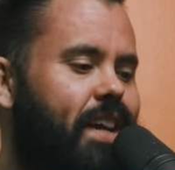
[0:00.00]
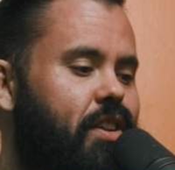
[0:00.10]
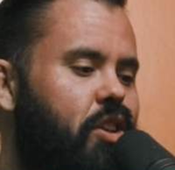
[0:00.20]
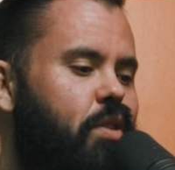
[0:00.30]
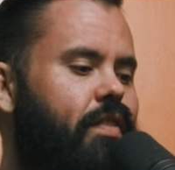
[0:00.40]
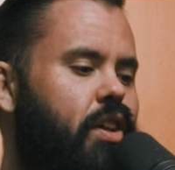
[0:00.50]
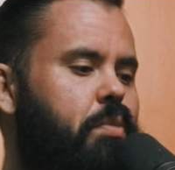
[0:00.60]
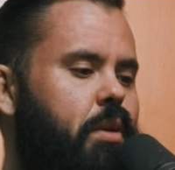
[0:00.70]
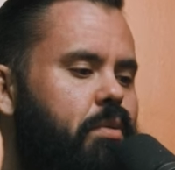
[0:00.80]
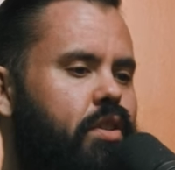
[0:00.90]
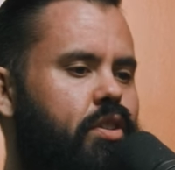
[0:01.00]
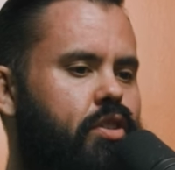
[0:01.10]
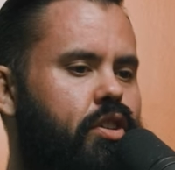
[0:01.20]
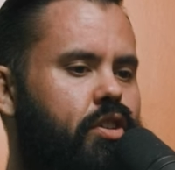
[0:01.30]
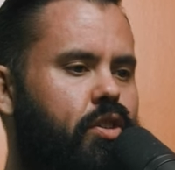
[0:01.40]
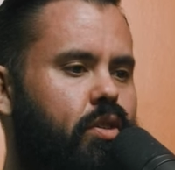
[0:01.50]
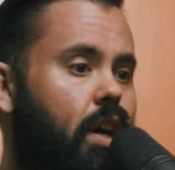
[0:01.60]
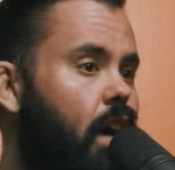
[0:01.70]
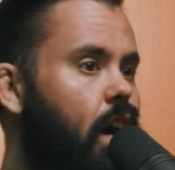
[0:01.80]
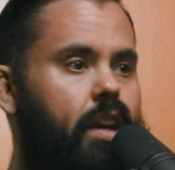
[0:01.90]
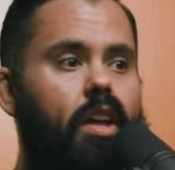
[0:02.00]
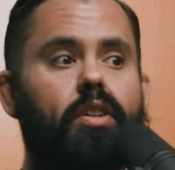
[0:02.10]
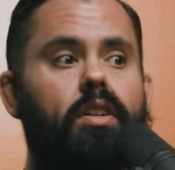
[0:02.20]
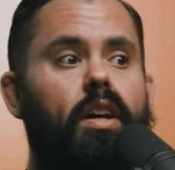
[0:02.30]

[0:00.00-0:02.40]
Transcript: And then you have other people in your church who are another